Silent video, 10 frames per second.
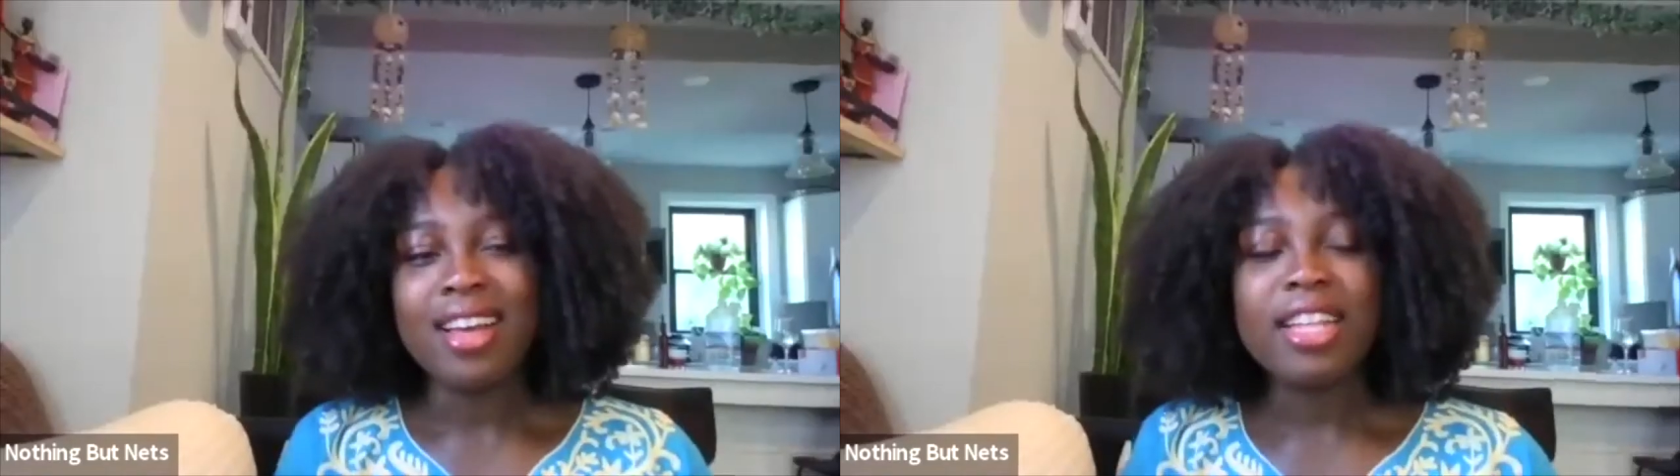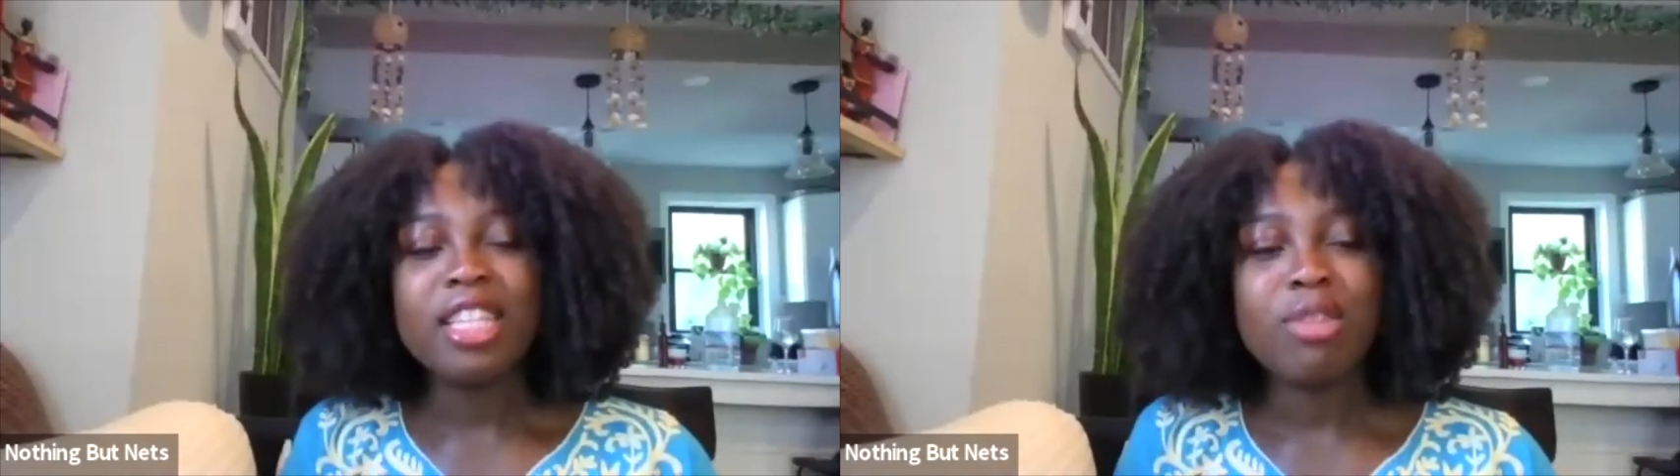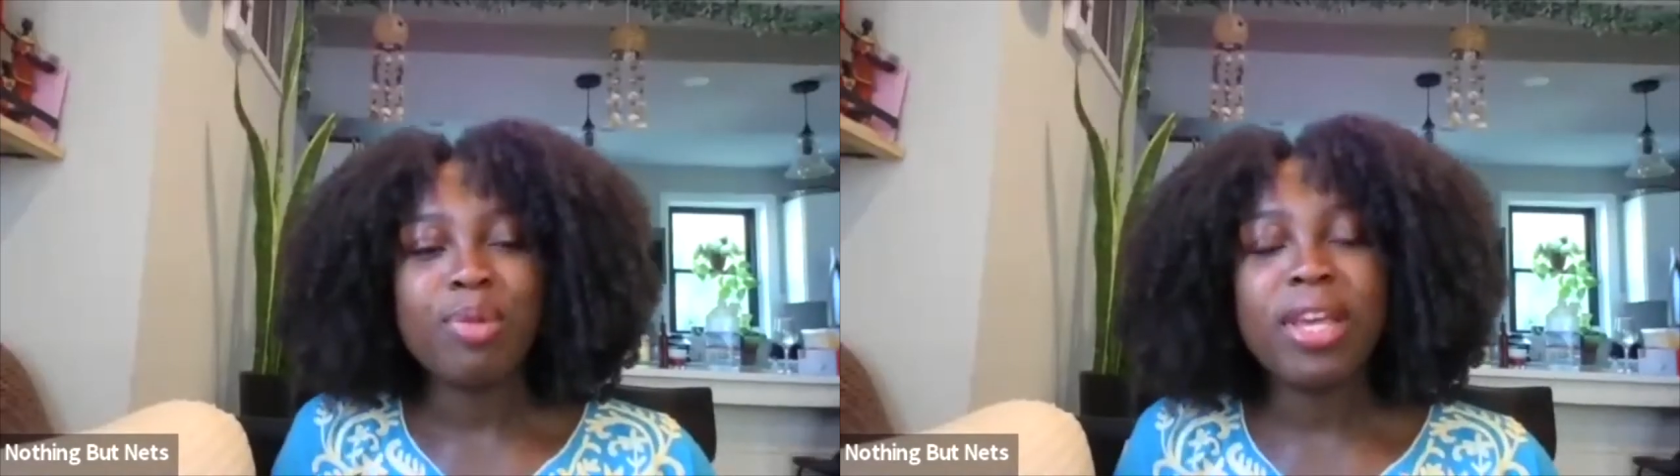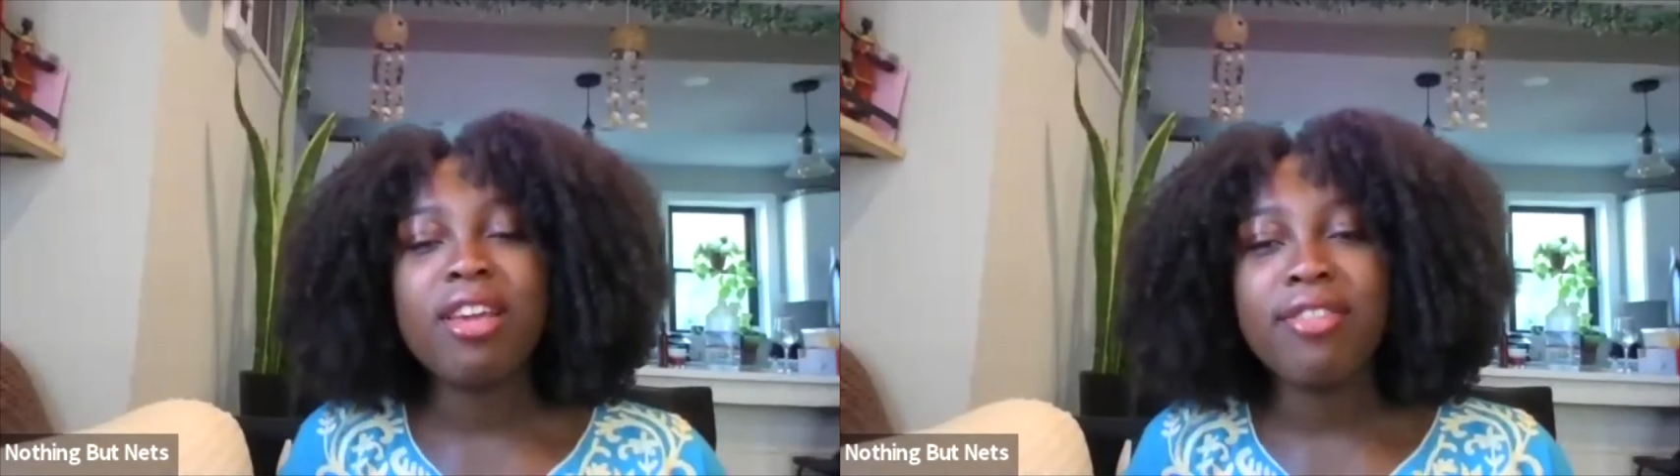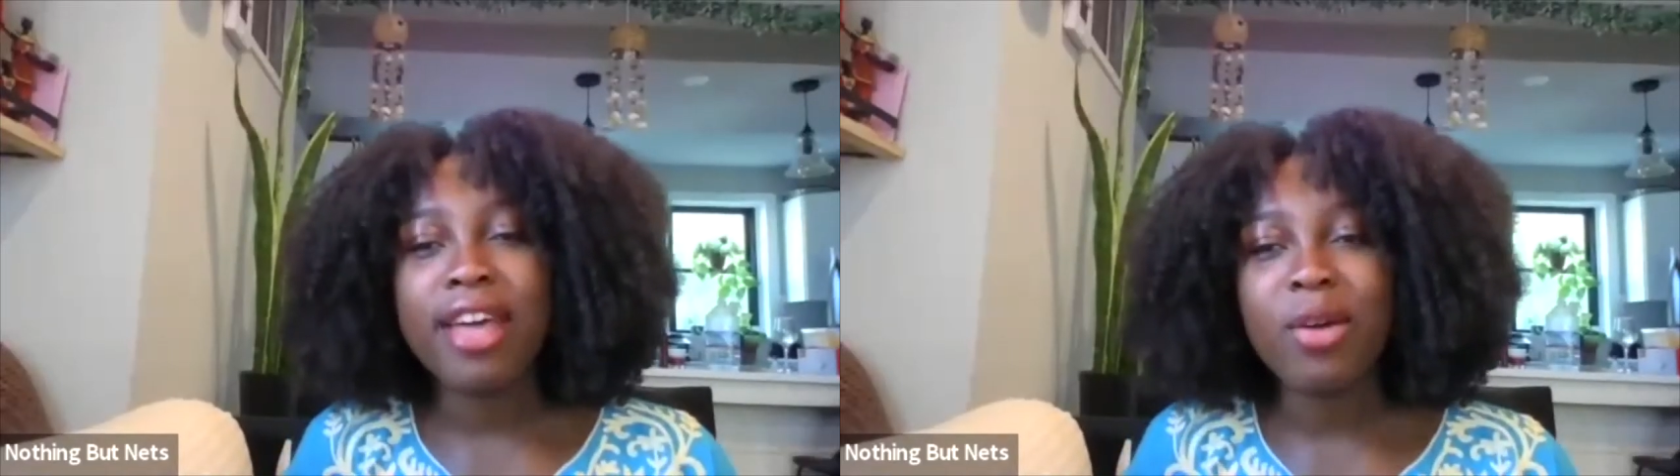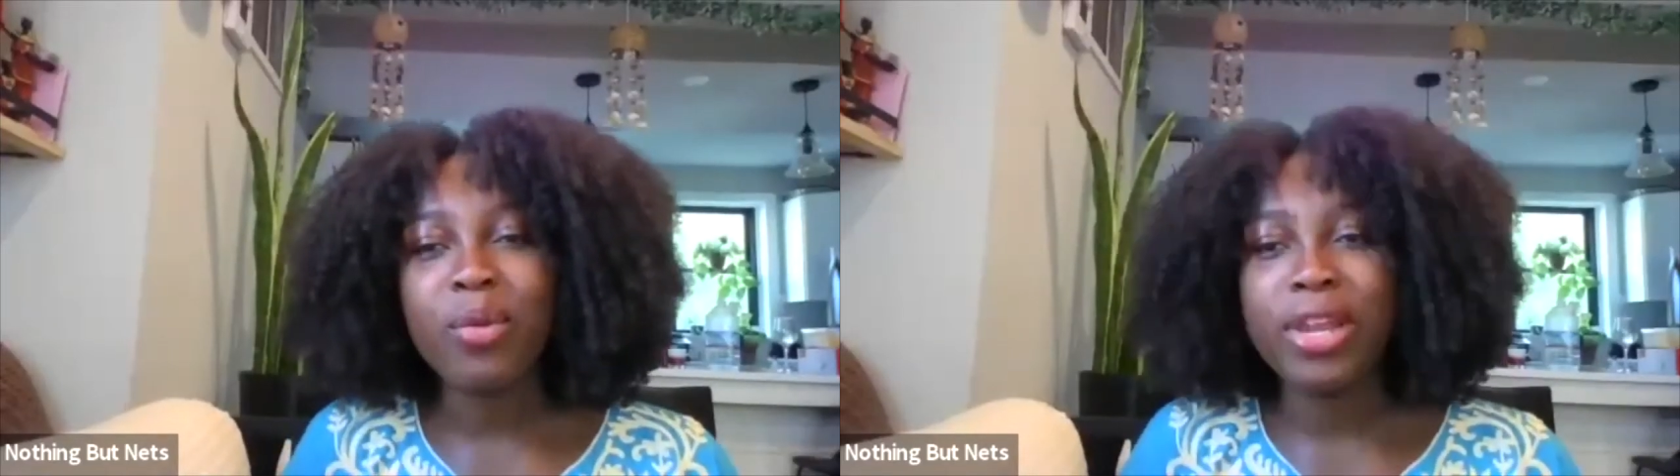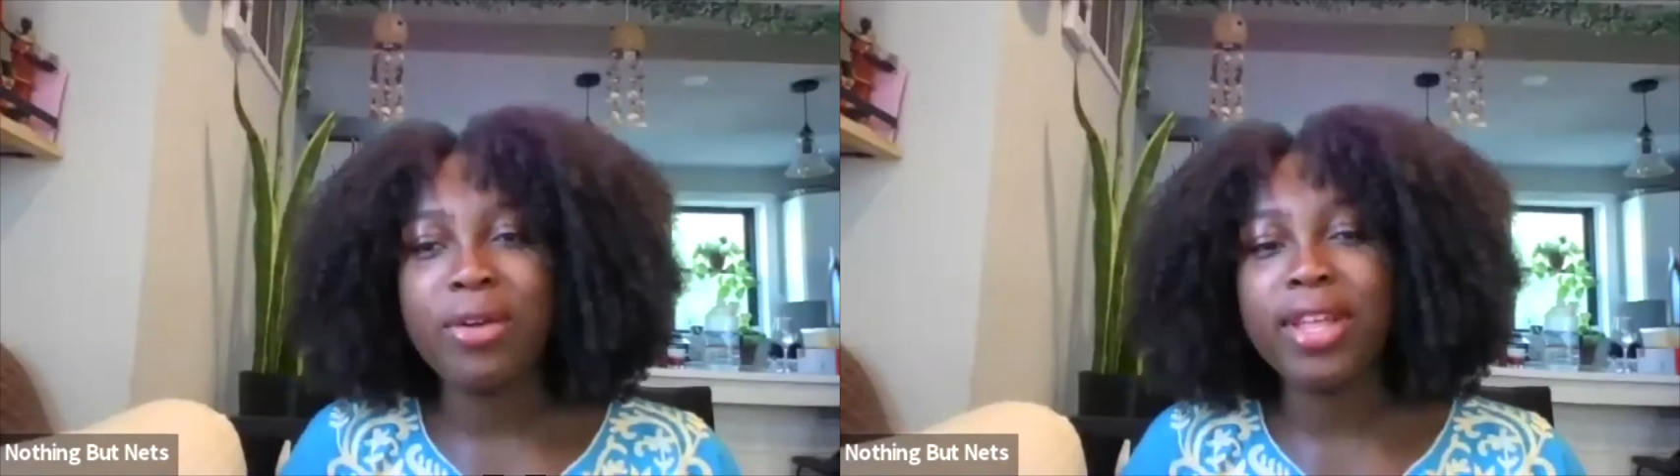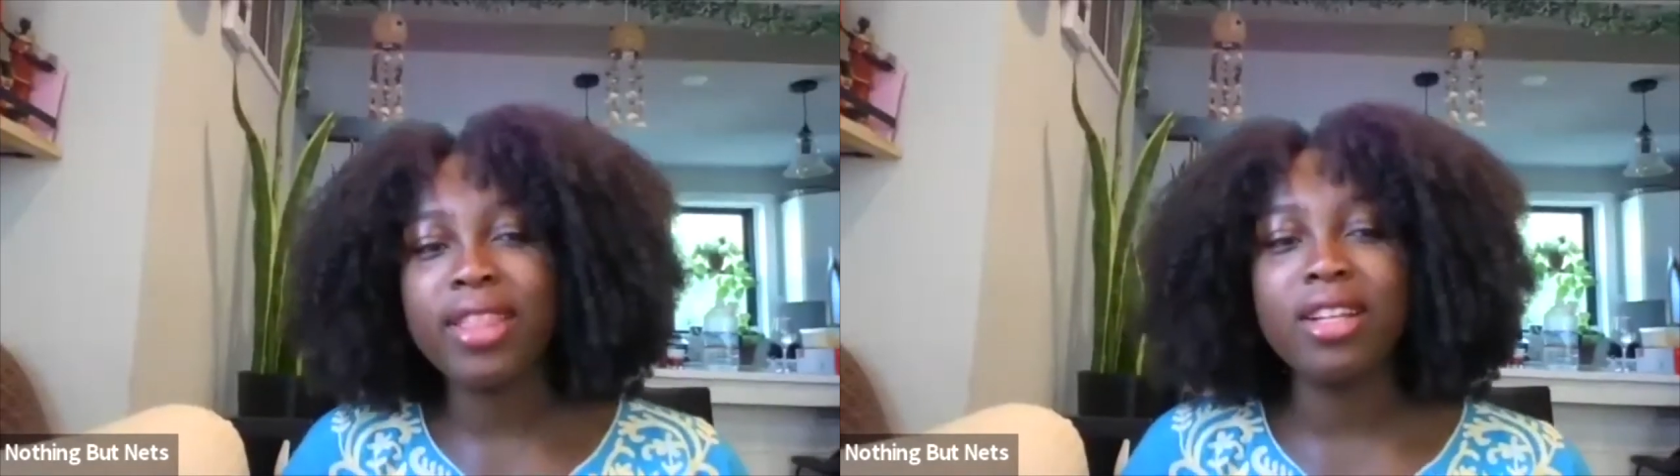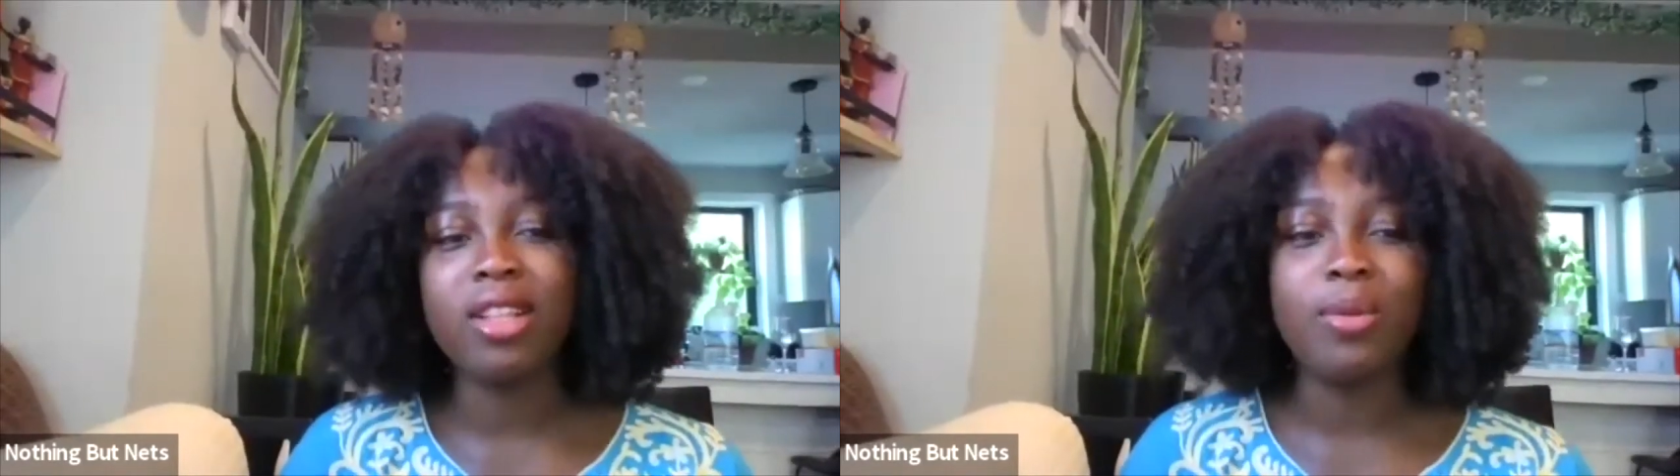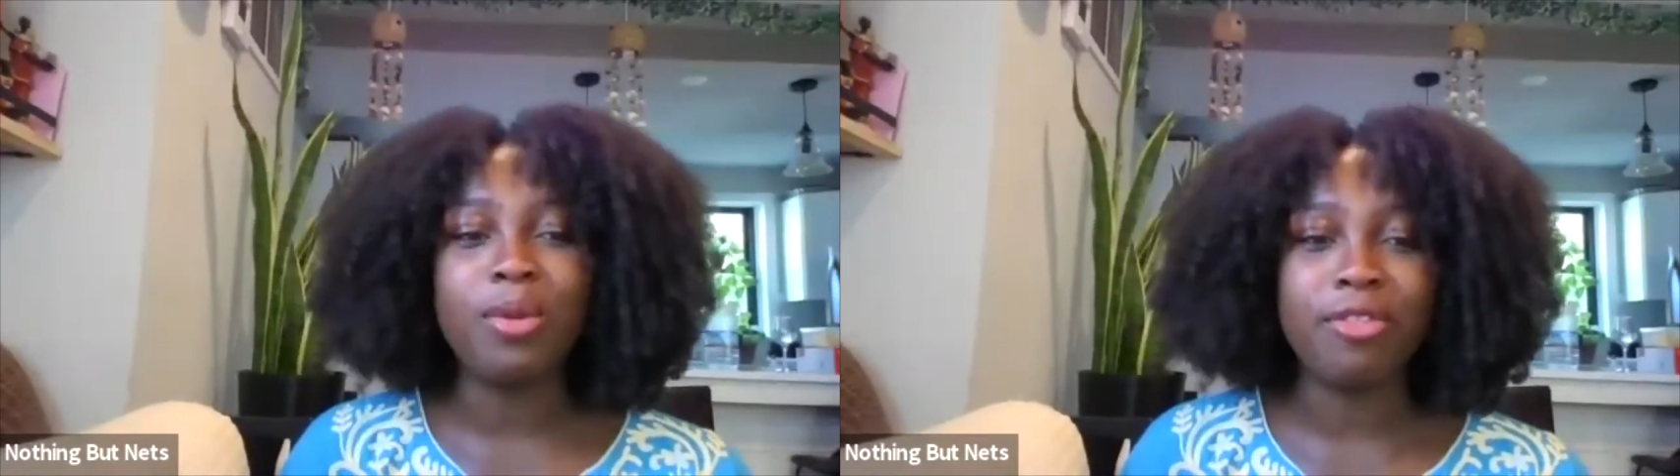And speaking of that, we know that the
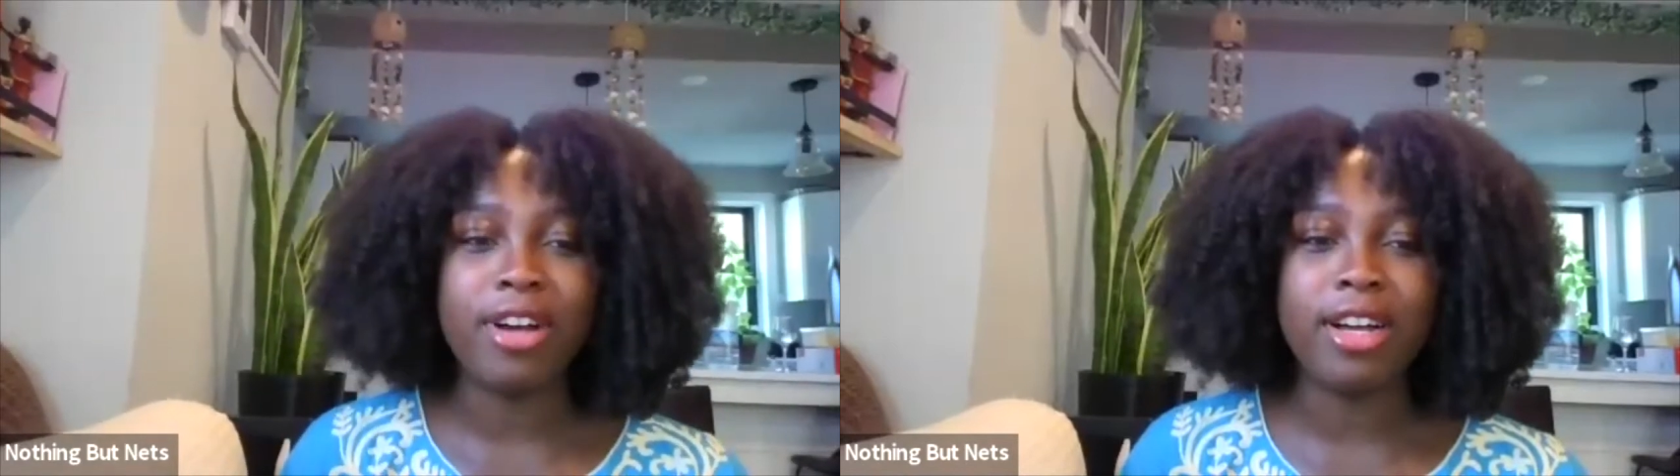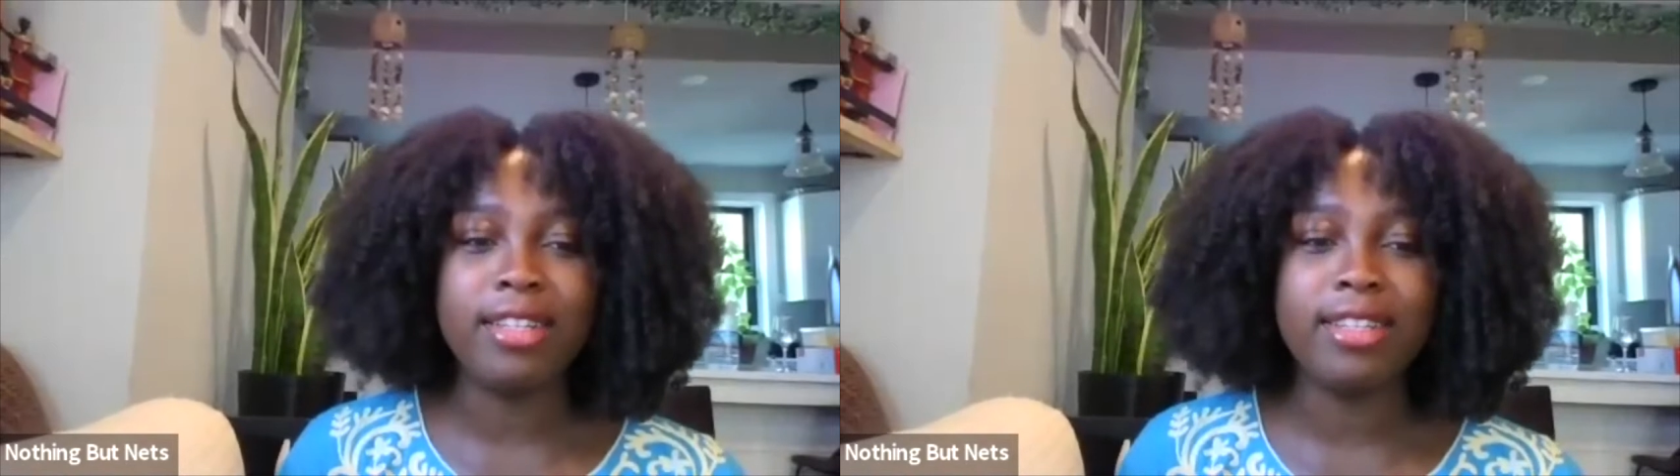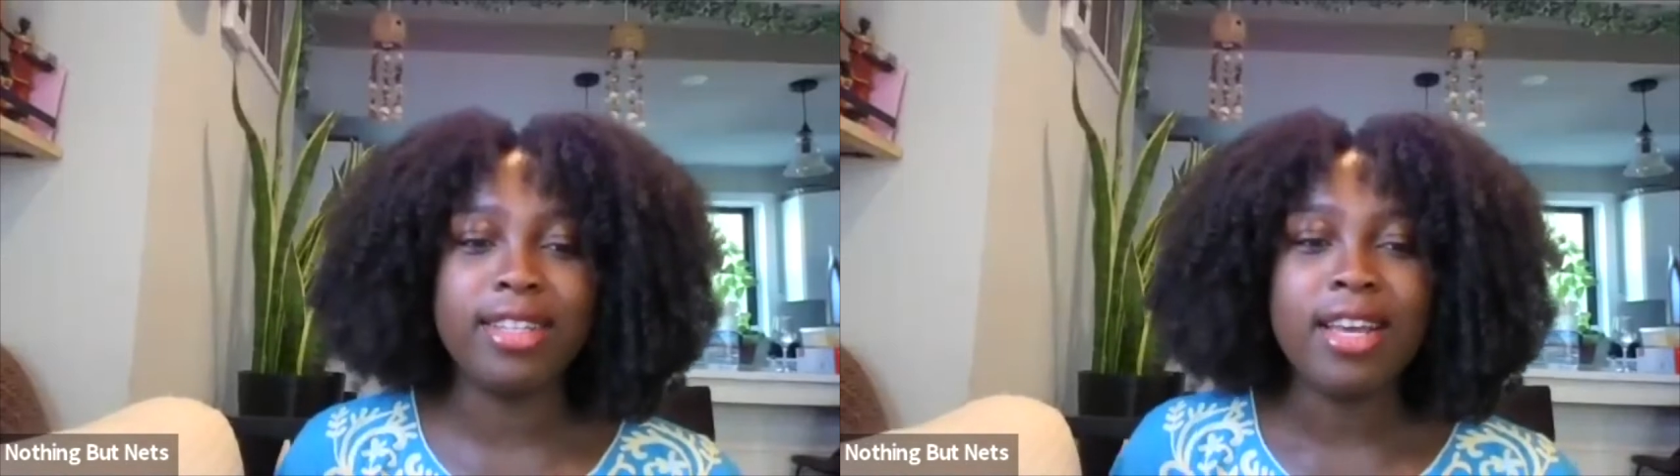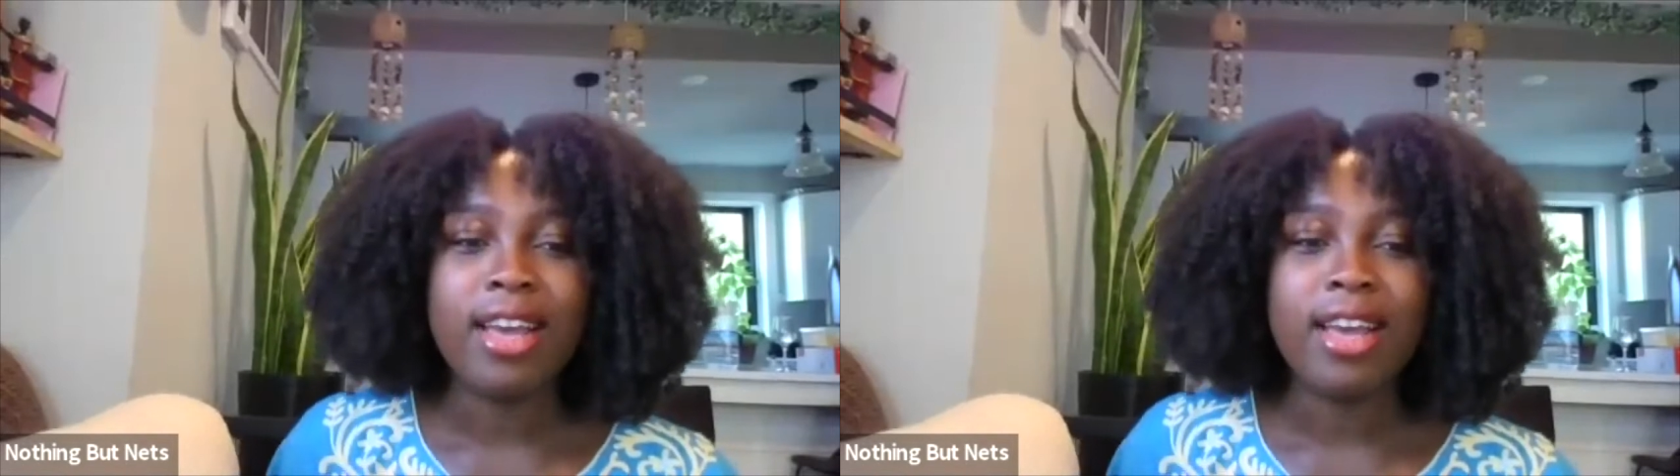Global Fund